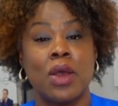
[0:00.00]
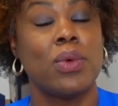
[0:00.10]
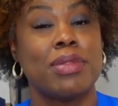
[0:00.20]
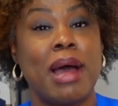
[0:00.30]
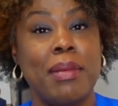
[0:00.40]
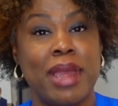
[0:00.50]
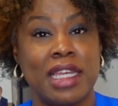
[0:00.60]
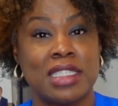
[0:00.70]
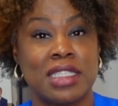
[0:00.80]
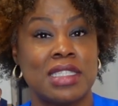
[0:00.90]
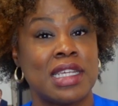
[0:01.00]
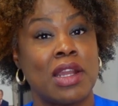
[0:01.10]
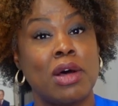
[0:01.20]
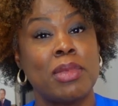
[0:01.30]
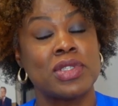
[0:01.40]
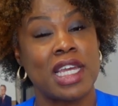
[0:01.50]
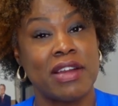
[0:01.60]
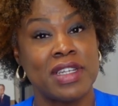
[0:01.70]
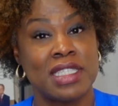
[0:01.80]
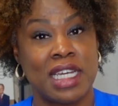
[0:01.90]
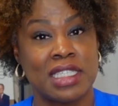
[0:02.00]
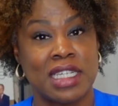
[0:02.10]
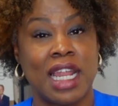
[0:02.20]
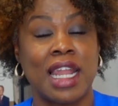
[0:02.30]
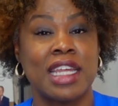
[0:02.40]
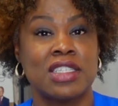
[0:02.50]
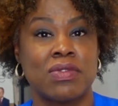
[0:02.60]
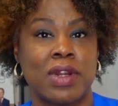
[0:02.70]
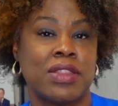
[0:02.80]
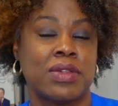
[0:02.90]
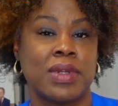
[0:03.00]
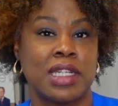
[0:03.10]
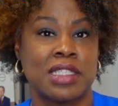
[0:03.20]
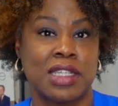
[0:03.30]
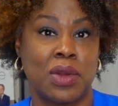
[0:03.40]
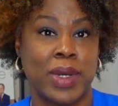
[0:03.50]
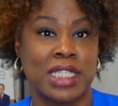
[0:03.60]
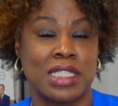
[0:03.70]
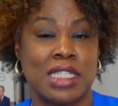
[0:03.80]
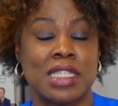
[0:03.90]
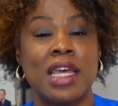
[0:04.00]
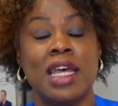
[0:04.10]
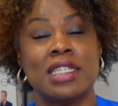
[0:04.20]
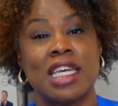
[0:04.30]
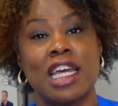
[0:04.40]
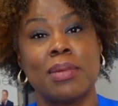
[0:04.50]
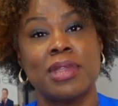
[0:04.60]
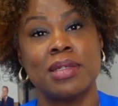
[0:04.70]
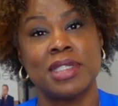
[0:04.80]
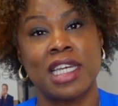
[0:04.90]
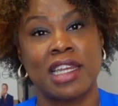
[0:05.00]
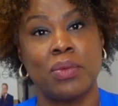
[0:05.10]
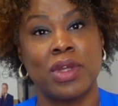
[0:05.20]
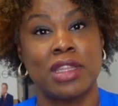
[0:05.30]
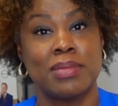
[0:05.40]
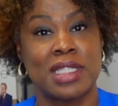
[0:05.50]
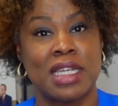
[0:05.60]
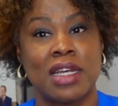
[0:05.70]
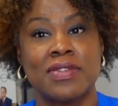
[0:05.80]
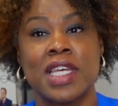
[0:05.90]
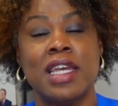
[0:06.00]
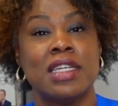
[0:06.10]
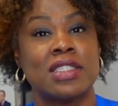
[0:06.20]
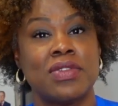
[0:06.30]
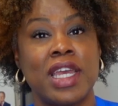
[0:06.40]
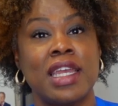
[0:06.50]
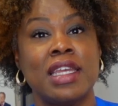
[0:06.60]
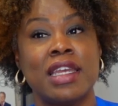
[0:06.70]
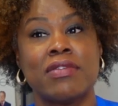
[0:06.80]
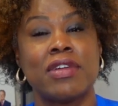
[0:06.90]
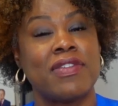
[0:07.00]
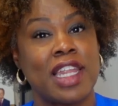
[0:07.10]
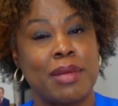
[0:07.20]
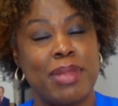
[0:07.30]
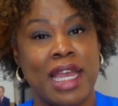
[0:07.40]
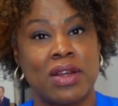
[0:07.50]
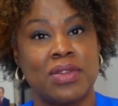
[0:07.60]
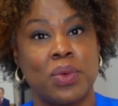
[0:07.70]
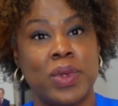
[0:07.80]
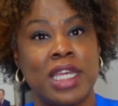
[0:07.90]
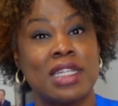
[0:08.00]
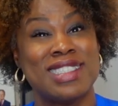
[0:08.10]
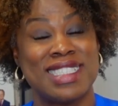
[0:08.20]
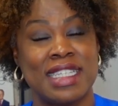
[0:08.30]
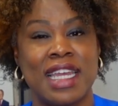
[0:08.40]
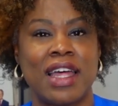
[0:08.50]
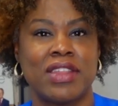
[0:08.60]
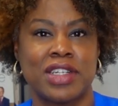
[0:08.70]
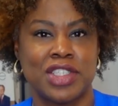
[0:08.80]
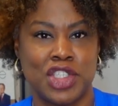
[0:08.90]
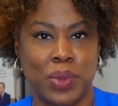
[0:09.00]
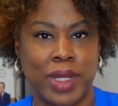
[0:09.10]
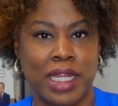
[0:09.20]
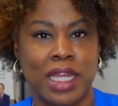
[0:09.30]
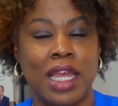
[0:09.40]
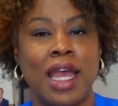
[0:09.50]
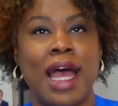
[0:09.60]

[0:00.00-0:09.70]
With my patients, at almost every session, I like to run through a list of questions to help them check in with themselves so they can reflect back on the week to see how they're doing.